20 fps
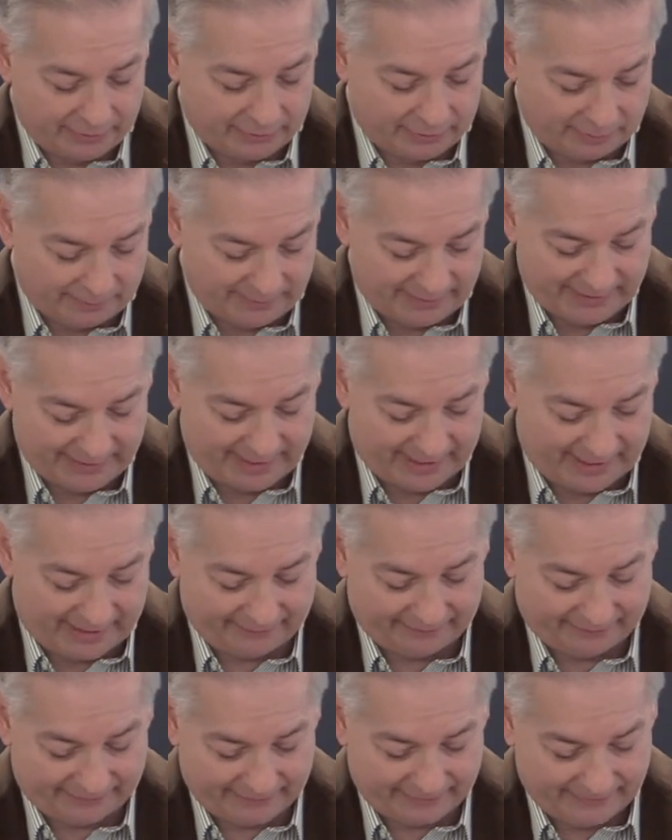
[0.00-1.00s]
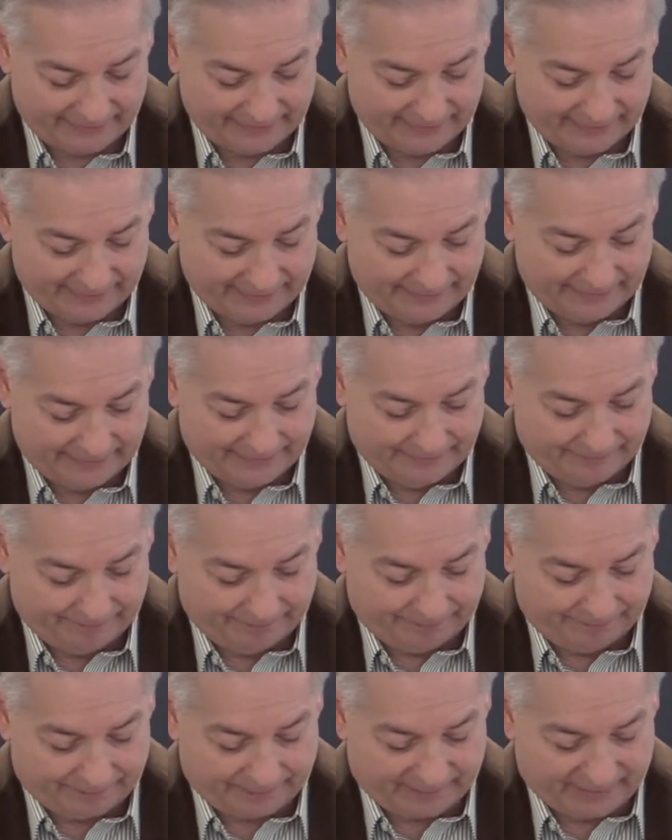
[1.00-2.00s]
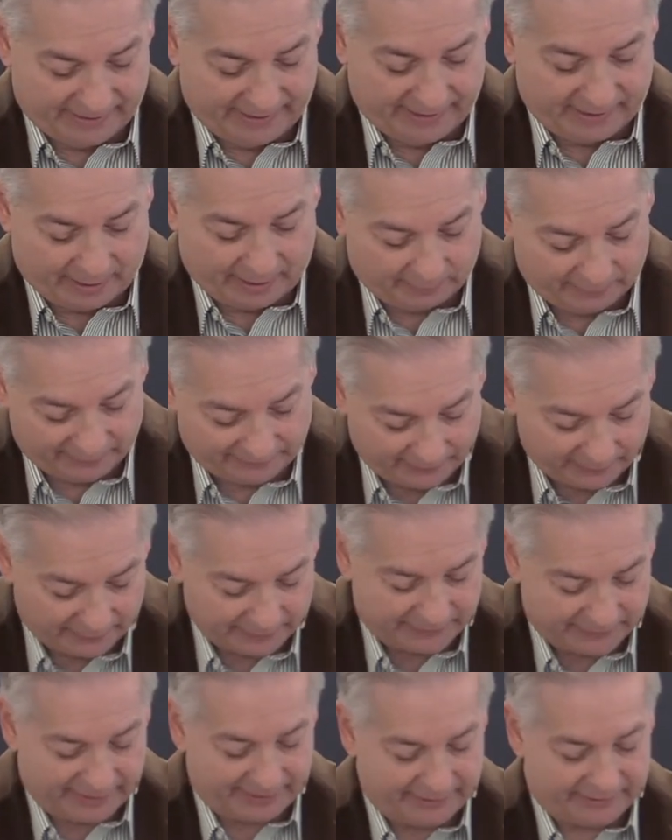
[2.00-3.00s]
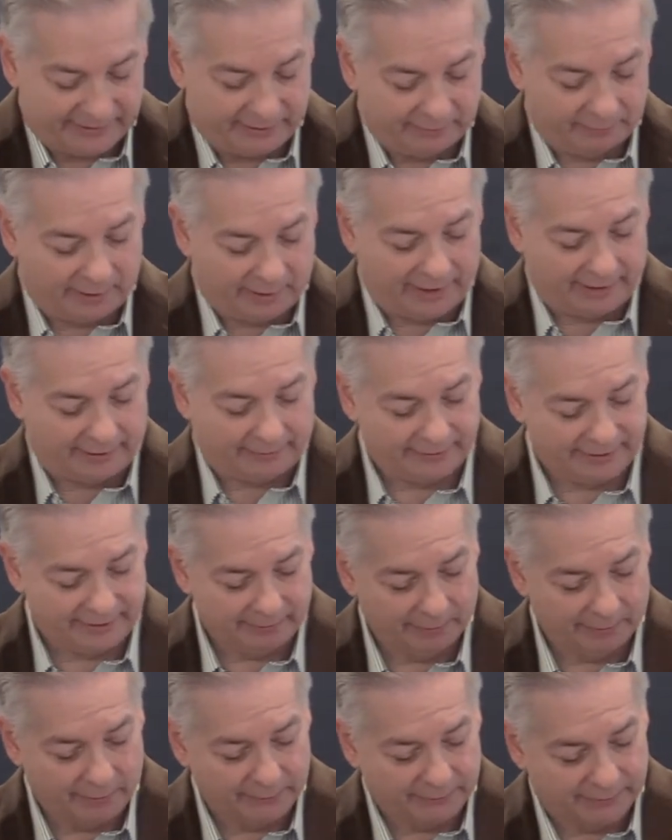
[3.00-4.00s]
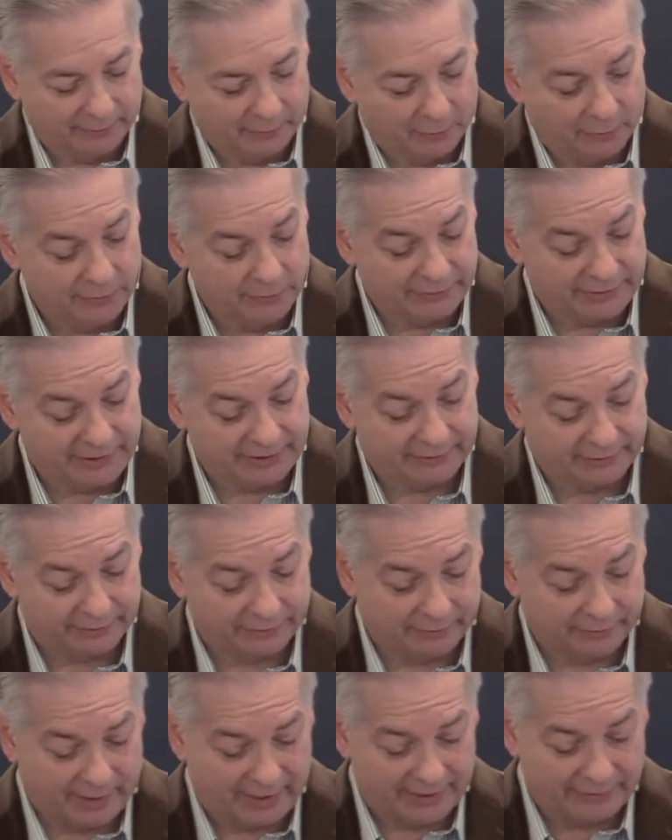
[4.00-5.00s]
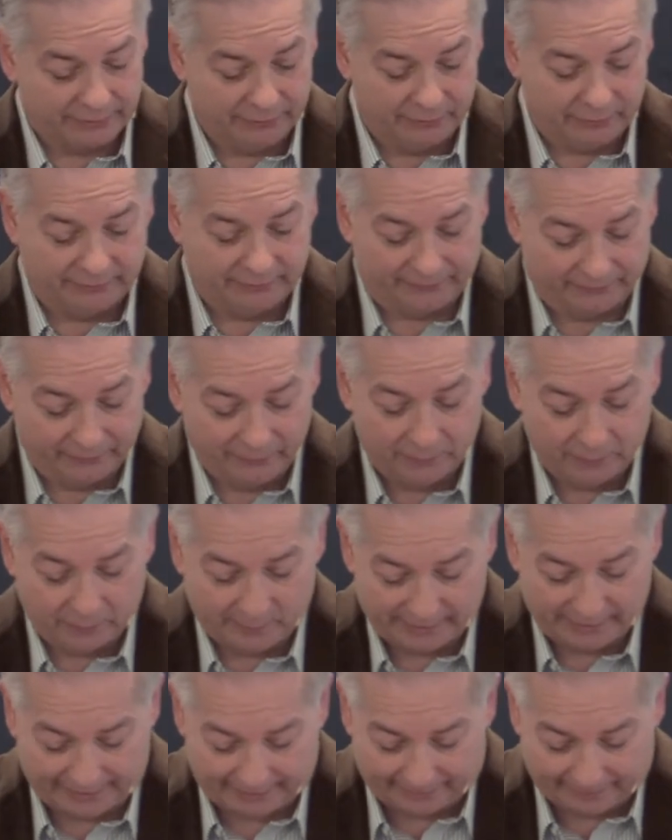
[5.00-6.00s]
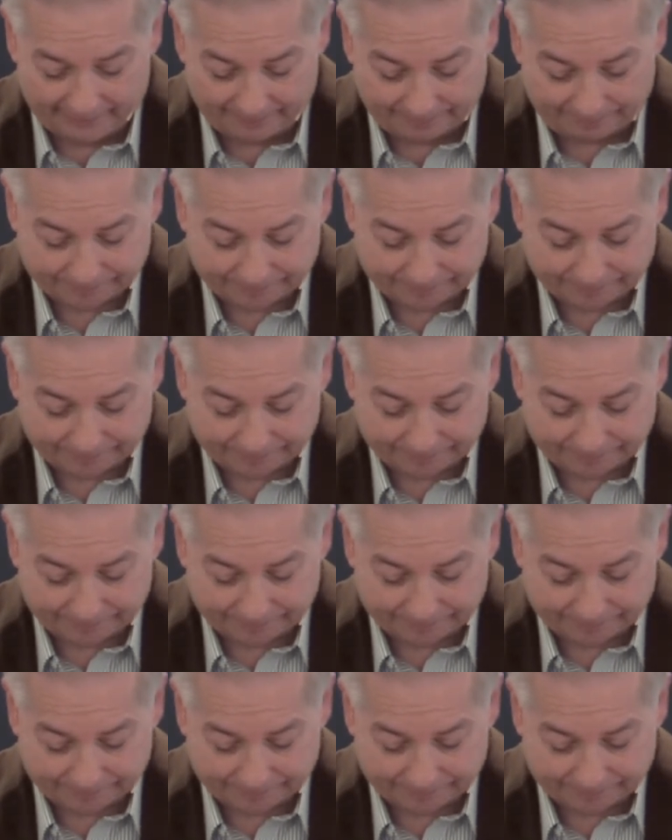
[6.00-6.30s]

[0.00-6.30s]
our behalf. Again, I'll refer to J.C. Ryle. He wrote The Lord Jesus Christ knew full well